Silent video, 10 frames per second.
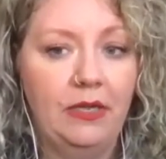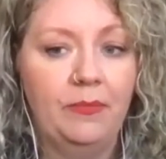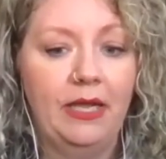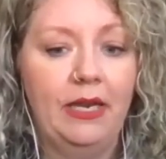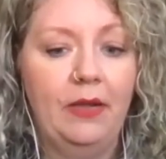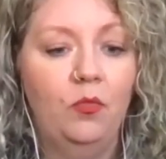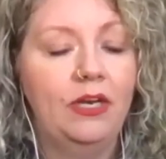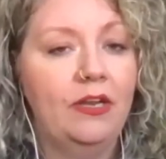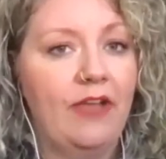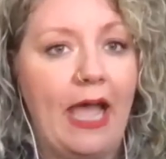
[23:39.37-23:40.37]
but it
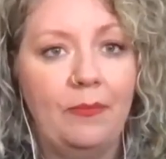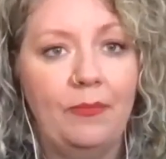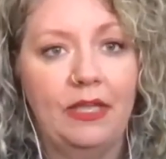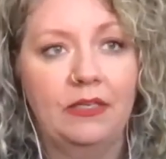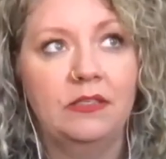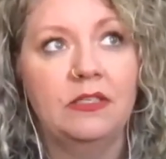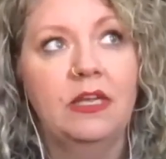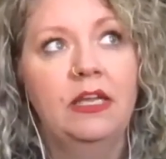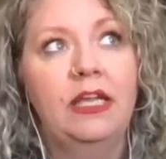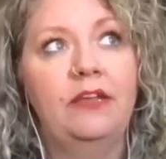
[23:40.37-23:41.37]
wouldn't have happened
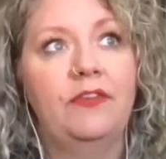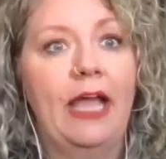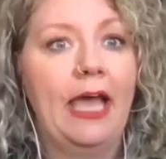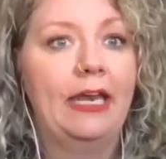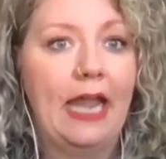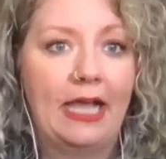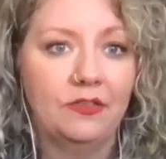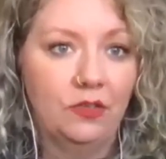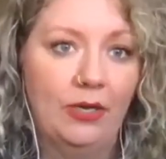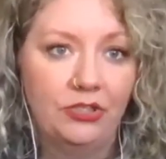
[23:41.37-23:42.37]
if I hadn't asked
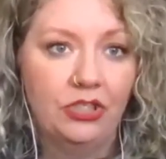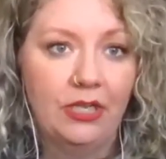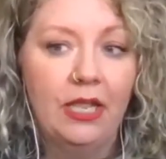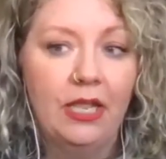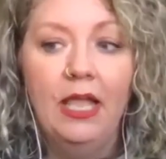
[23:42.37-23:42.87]
the question.